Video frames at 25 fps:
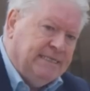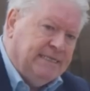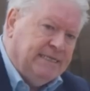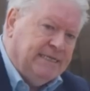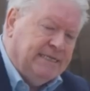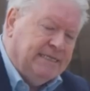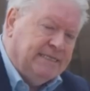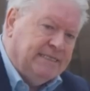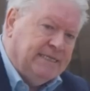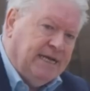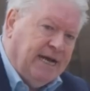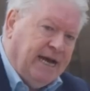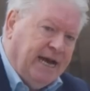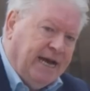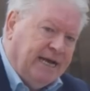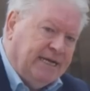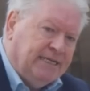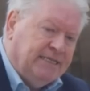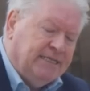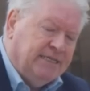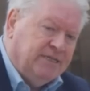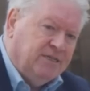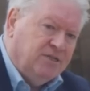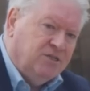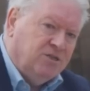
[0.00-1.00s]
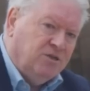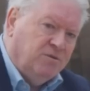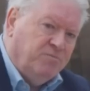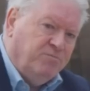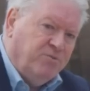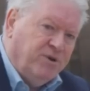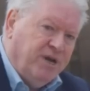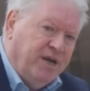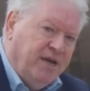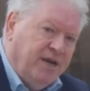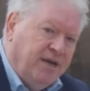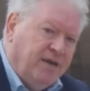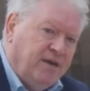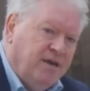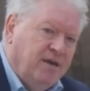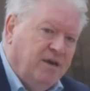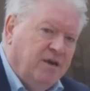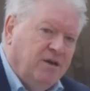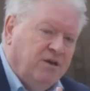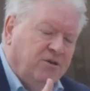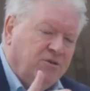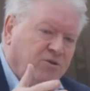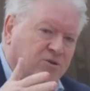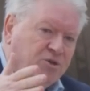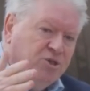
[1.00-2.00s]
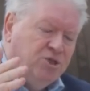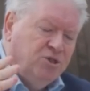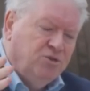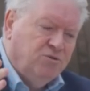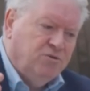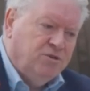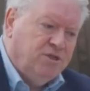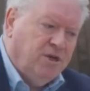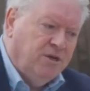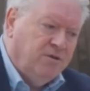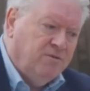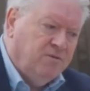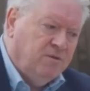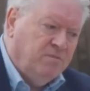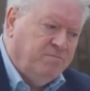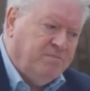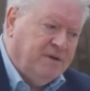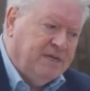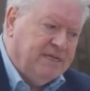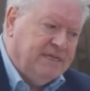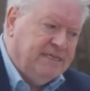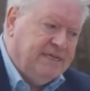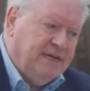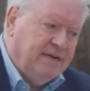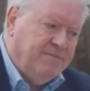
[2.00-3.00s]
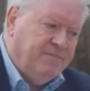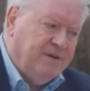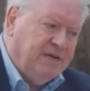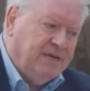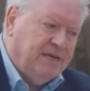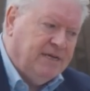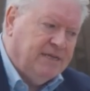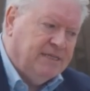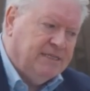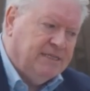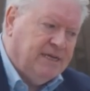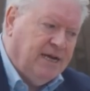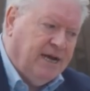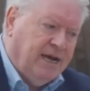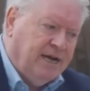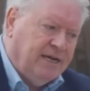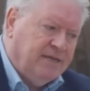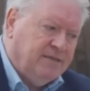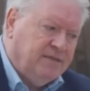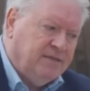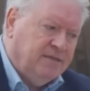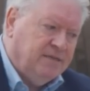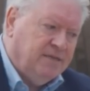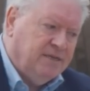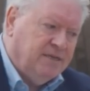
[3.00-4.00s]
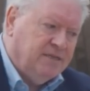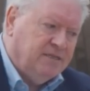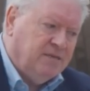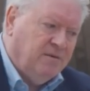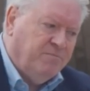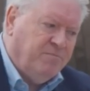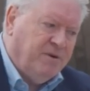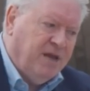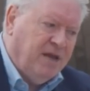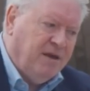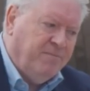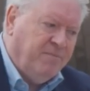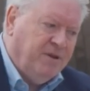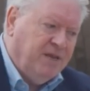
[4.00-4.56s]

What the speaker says: has acted as a brake. There is no doubt the pandemic has acted as a brake.